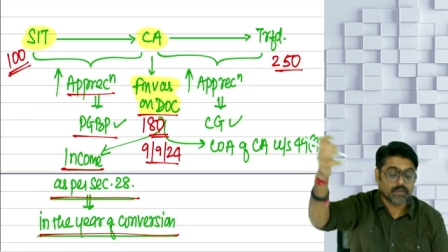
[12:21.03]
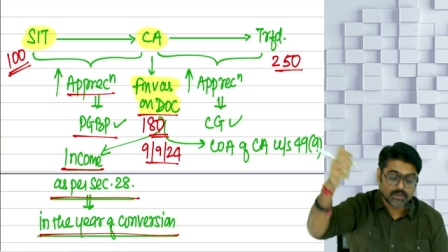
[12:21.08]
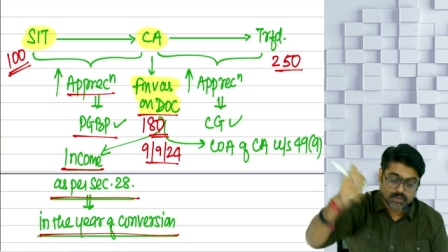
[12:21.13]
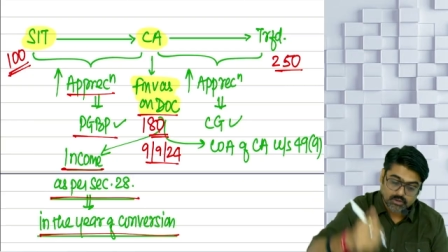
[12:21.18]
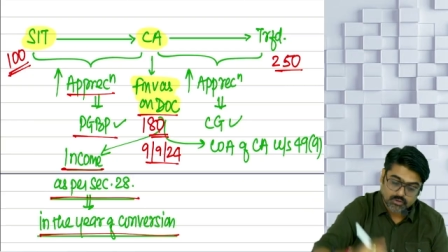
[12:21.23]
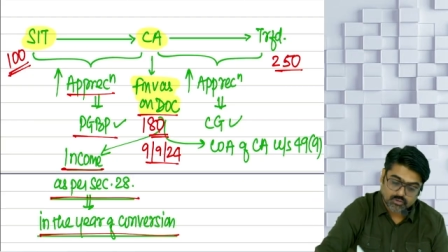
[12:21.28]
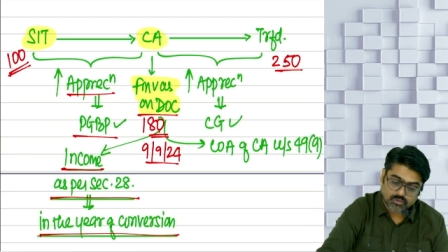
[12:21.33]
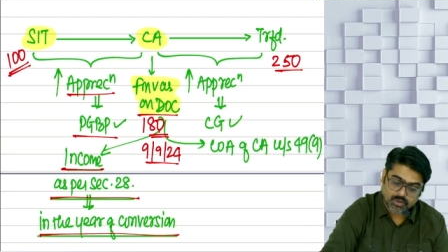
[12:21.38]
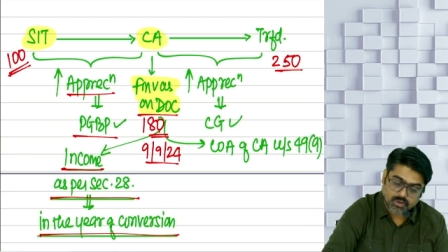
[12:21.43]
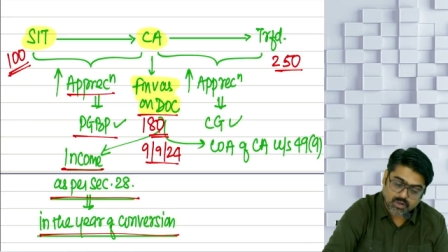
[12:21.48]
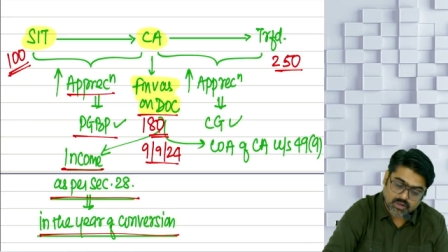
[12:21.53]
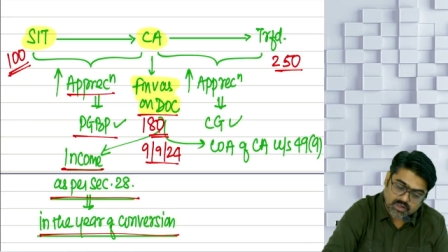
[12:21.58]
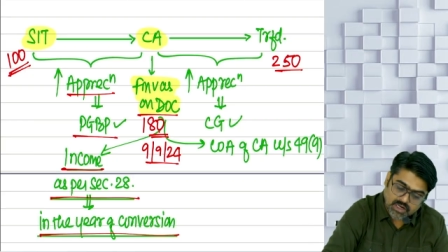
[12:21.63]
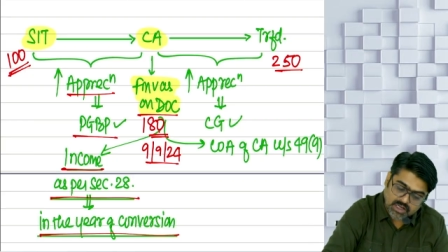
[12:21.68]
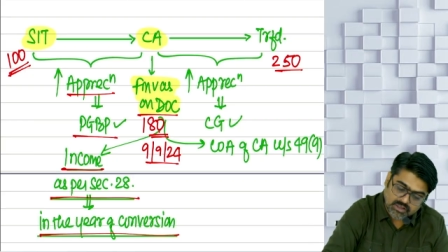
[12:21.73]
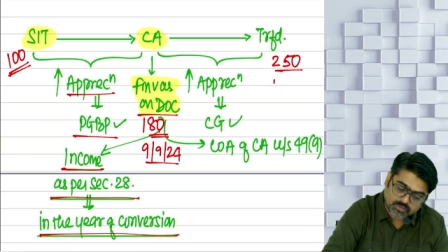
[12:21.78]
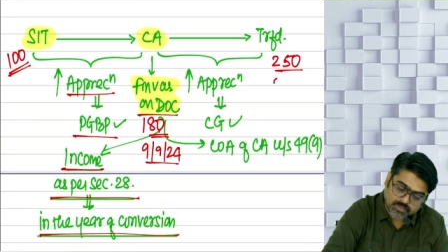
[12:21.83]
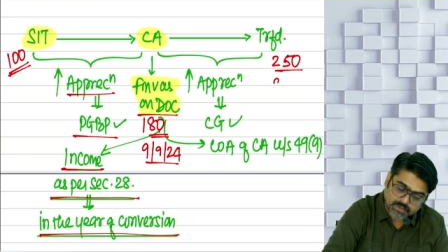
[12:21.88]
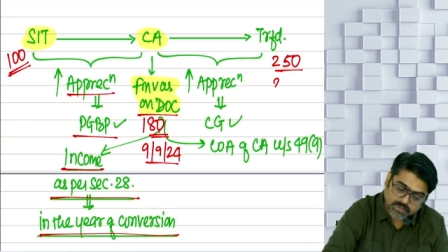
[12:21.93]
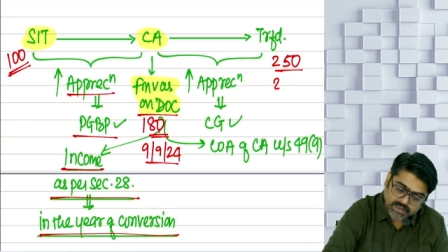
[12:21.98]
So you are
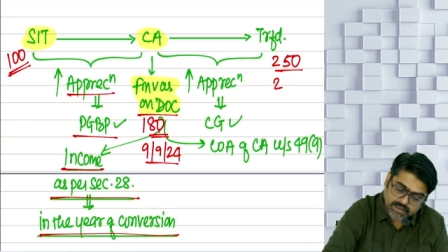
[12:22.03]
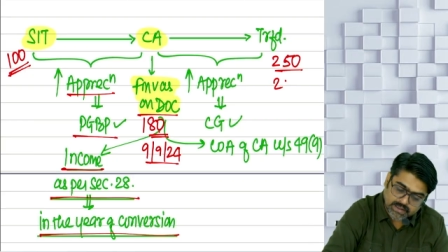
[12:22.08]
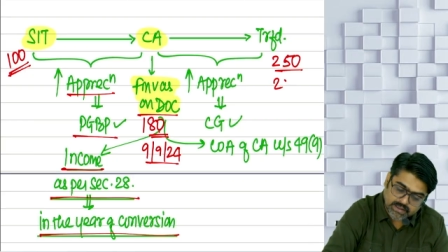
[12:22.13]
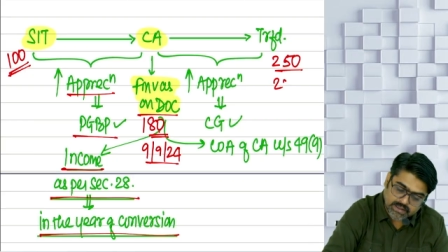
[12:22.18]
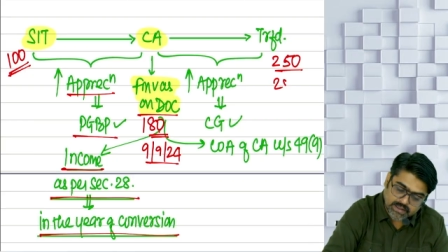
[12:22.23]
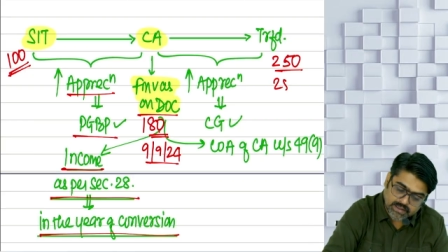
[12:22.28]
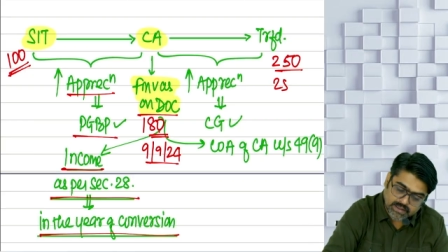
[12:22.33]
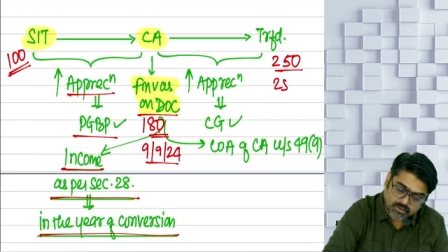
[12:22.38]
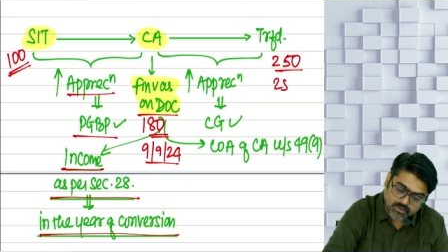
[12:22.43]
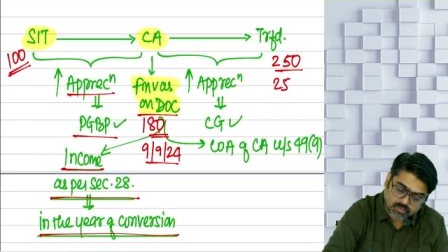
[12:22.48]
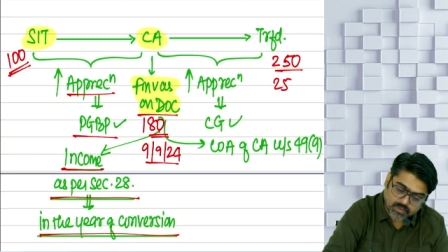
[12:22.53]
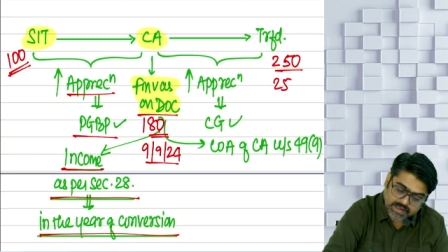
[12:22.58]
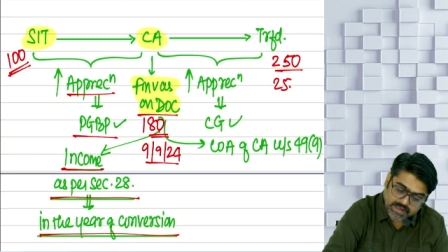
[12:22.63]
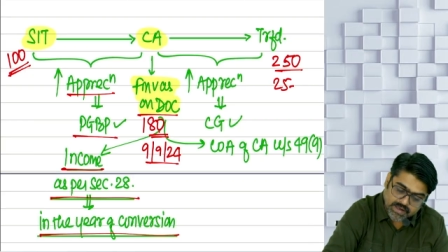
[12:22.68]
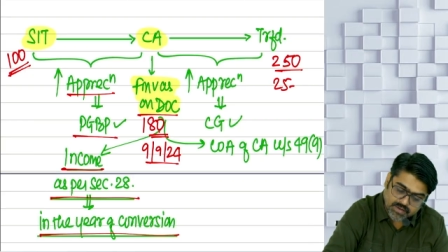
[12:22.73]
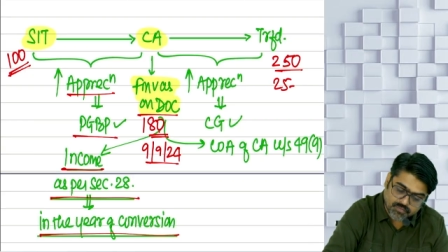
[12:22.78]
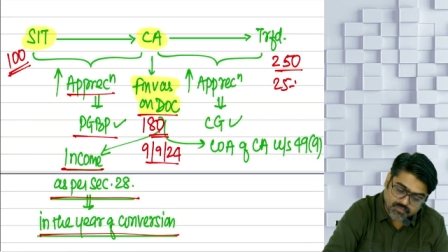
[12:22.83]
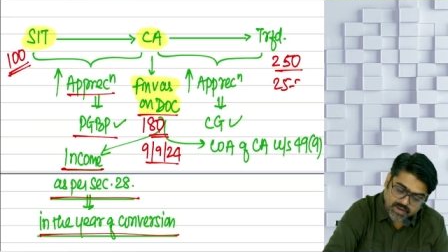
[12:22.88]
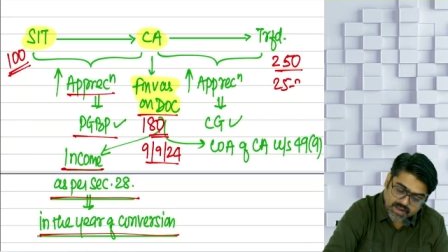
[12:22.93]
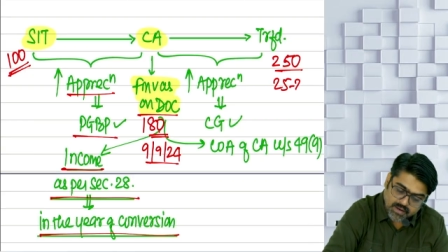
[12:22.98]
transferring it in
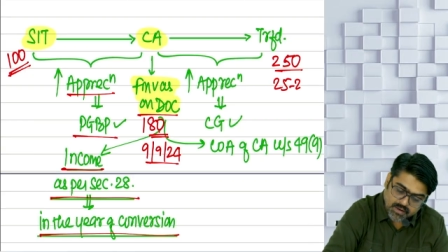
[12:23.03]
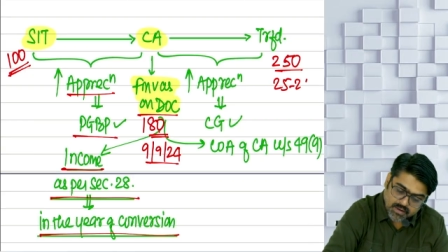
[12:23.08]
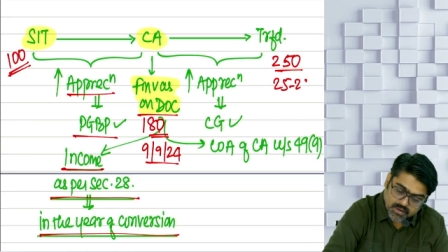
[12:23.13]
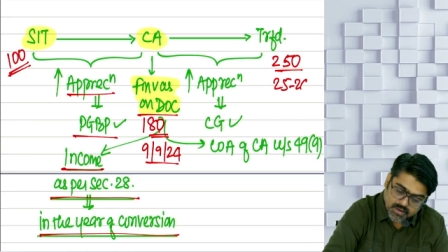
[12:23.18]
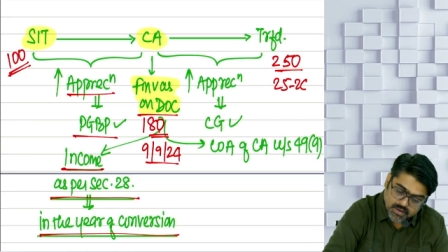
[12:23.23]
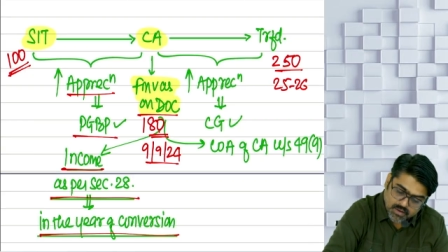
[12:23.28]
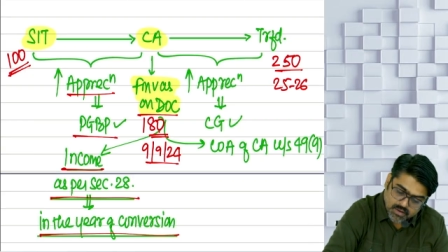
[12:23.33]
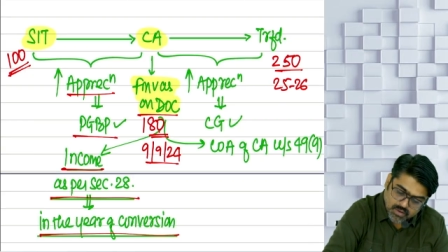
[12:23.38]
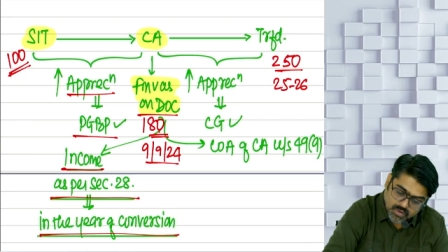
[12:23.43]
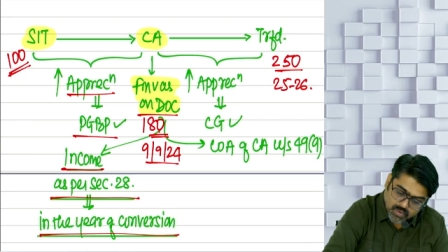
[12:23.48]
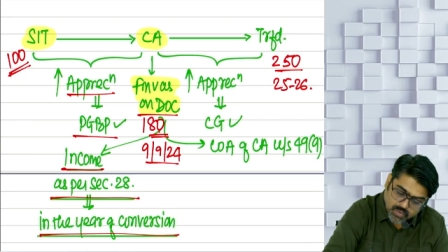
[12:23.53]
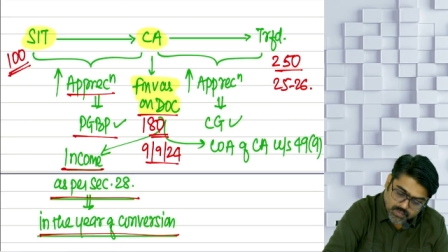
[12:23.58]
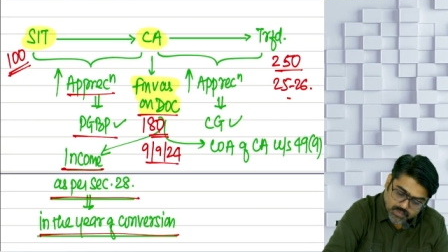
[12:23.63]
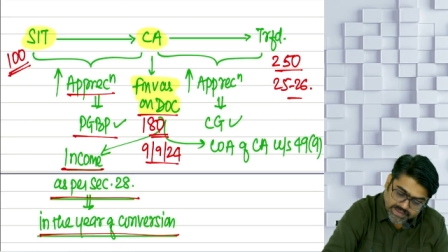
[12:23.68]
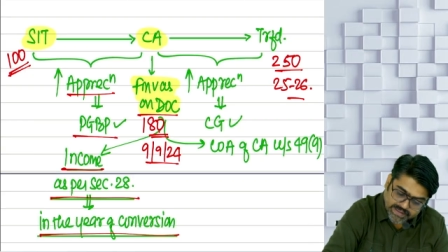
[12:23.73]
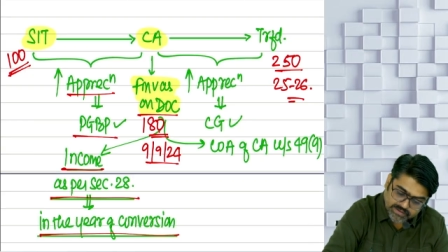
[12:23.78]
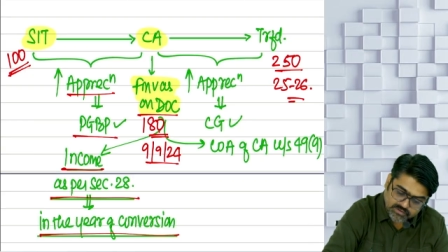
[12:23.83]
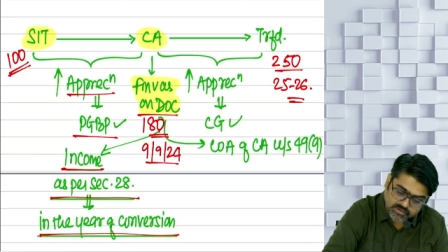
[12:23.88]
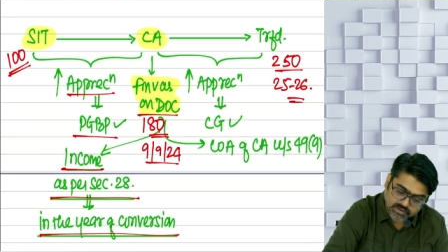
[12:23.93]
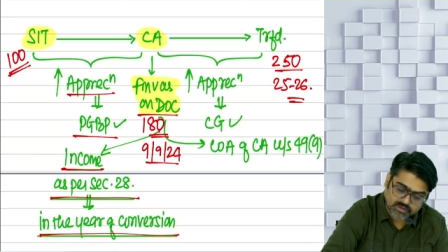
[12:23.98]

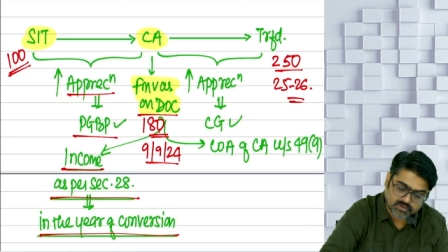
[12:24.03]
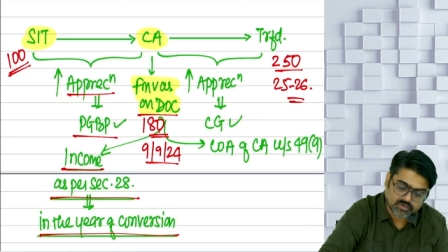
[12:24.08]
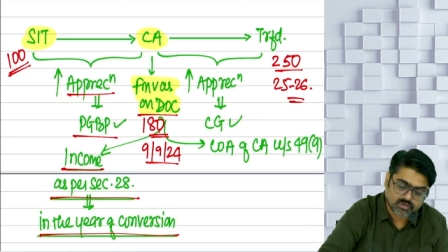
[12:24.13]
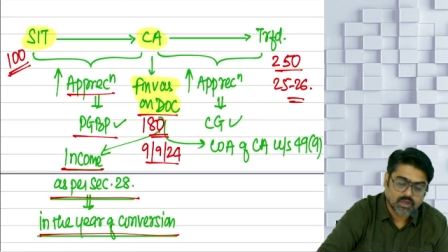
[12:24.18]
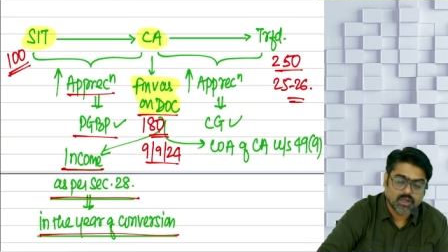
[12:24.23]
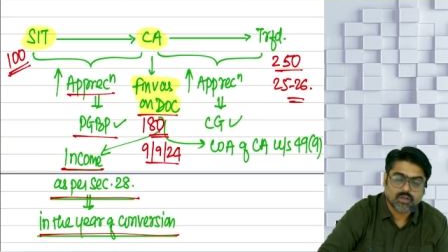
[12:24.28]
25/26.